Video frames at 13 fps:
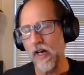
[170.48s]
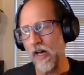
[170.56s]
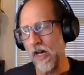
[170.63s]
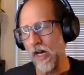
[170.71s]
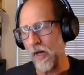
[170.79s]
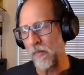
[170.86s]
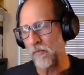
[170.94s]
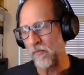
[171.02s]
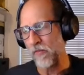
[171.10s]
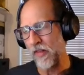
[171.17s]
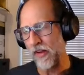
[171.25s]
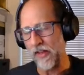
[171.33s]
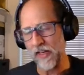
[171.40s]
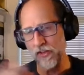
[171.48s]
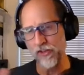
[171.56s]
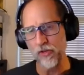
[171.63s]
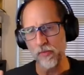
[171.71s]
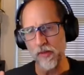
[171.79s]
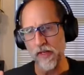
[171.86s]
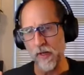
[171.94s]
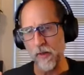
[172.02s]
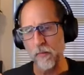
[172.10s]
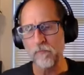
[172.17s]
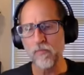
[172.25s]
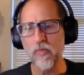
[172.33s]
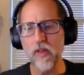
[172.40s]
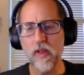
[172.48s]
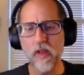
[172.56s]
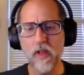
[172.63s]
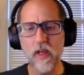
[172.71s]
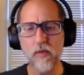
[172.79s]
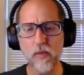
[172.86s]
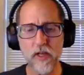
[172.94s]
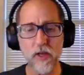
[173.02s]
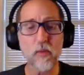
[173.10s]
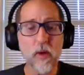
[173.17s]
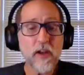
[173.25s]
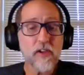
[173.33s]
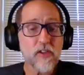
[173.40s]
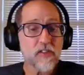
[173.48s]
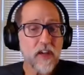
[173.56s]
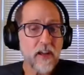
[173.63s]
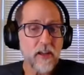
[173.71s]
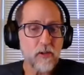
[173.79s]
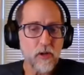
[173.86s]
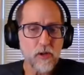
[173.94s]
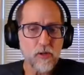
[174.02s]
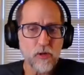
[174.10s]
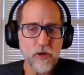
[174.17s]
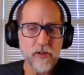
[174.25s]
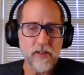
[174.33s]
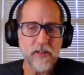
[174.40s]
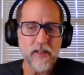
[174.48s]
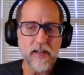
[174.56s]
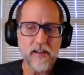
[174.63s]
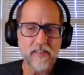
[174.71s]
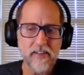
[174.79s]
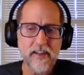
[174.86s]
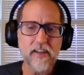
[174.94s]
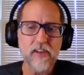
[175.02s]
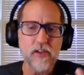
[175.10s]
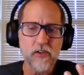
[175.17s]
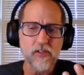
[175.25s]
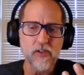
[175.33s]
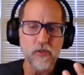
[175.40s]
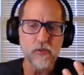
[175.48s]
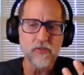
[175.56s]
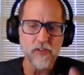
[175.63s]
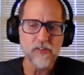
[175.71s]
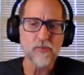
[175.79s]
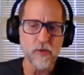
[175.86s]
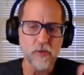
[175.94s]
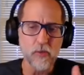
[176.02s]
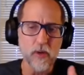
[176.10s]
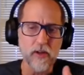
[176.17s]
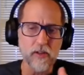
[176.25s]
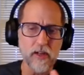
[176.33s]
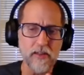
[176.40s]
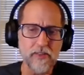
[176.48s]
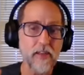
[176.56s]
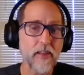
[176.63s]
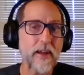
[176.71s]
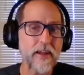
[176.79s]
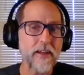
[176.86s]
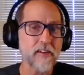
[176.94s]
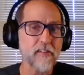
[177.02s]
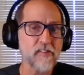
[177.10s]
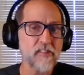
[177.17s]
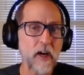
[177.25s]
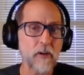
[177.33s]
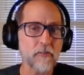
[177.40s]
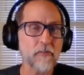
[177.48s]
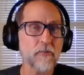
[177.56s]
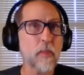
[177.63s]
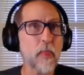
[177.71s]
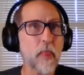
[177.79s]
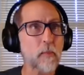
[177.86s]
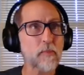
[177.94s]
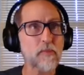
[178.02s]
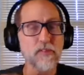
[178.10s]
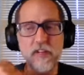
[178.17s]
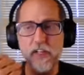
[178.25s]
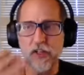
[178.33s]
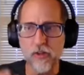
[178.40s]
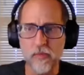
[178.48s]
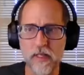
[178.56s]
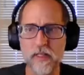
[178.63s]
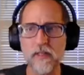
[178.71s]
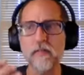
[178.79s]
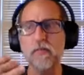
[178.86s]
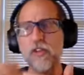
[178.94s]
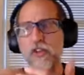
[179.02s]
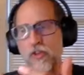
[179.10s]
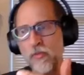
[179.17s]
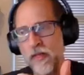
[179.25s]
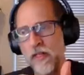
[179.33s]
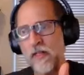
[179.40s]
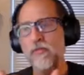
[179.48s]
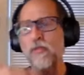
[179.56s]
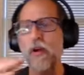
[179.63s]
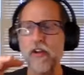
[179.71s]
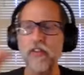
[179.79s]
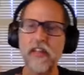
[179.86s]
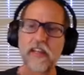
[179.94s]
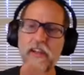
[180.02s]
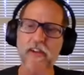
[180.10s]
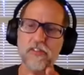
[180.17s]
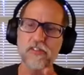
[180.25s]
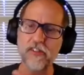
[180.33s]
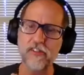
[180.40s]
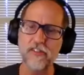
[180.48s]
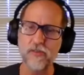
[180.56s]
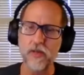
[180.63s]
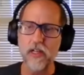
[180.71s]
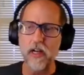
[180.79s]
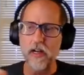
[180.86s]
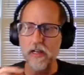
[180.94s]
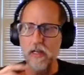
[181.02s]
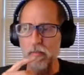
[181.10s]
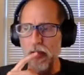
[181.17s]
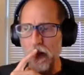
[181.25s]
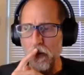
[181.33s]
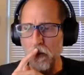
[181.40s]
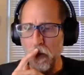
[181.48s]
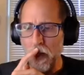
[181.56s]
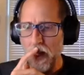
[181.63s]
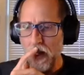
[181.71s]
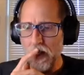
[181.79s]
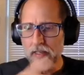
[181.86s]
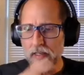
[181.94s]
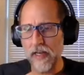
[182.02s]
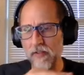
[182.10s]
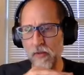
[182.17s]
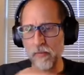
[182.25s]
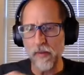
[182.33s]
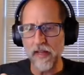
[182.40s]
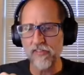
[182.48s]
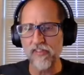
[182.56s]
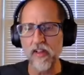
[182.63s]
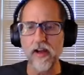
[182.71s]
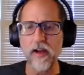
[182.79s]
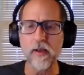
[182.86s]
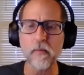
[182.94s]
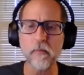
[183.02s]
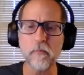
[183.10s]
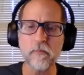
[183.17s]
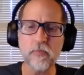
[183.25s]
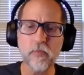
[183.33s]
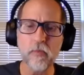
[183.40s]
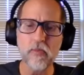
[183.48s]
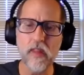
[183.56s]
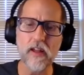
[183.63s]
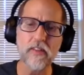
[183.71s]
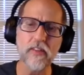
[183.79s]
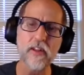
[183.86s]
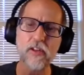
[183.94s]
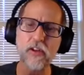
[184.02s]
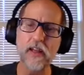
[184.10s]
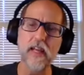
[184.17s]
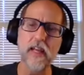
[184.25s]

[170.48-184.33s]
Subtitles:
without getting too big. What you want to do is kind of like what Cronin did, I think, is you first would want to look at the land itself, pre-human, human, what are the ecosystems we're talking about, kind of a baseline, and then look